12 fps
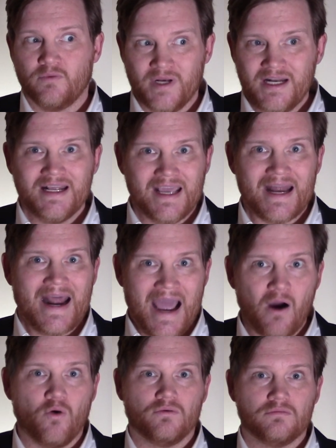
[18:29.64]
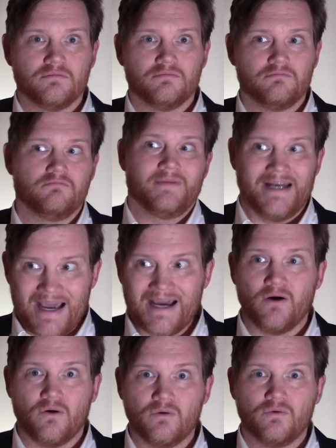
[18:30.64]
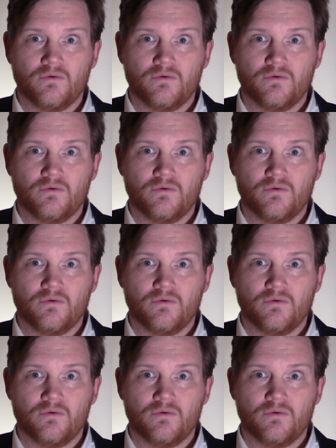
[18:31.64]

We need to get out. Now.